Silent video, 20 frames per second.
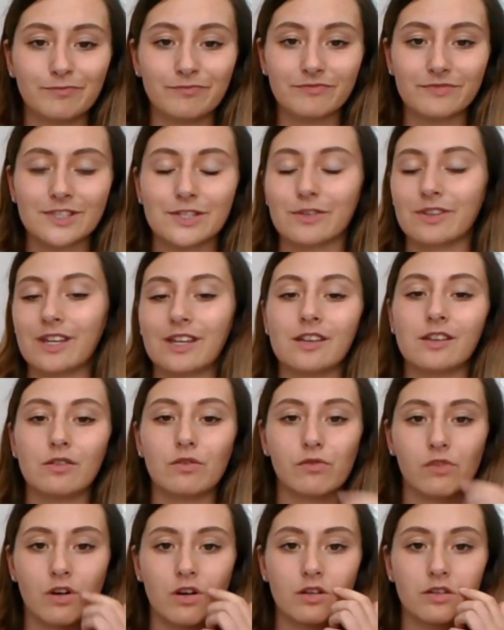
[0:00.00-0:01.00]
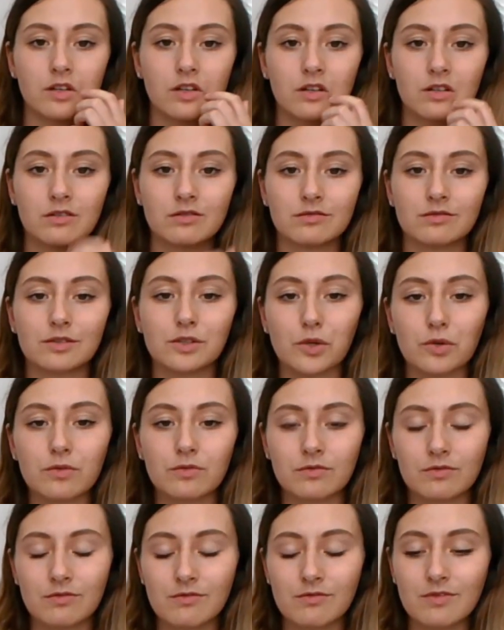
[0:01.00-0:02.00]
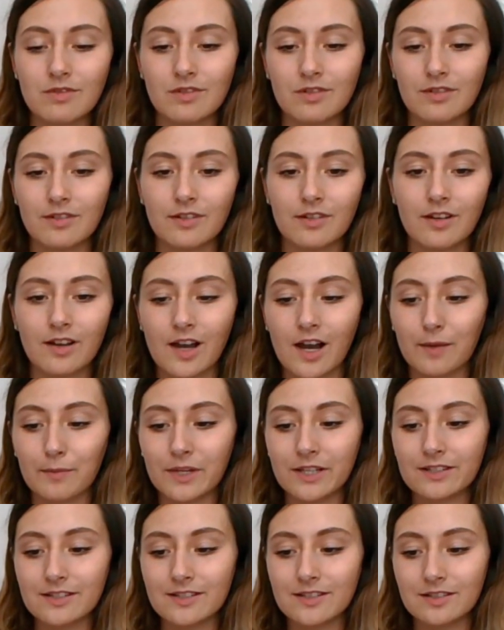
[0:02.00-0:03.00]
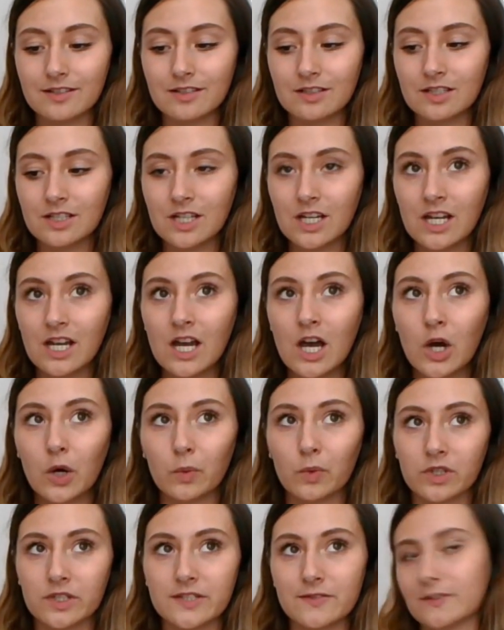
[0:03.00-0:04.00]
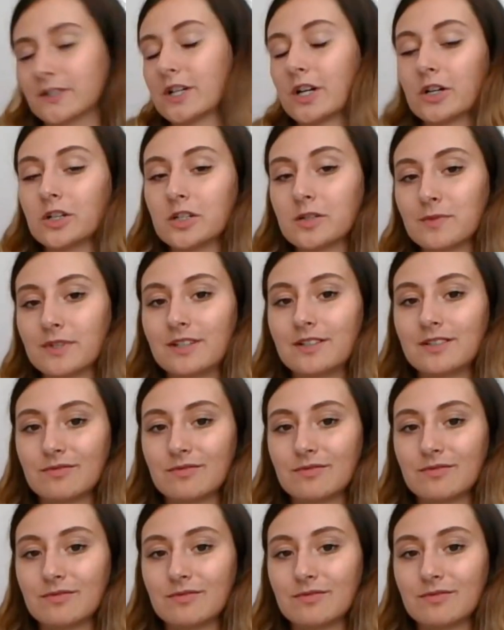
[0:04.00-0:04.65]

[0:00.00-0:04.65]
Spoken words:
So thank you for all the comments and words of encouragement.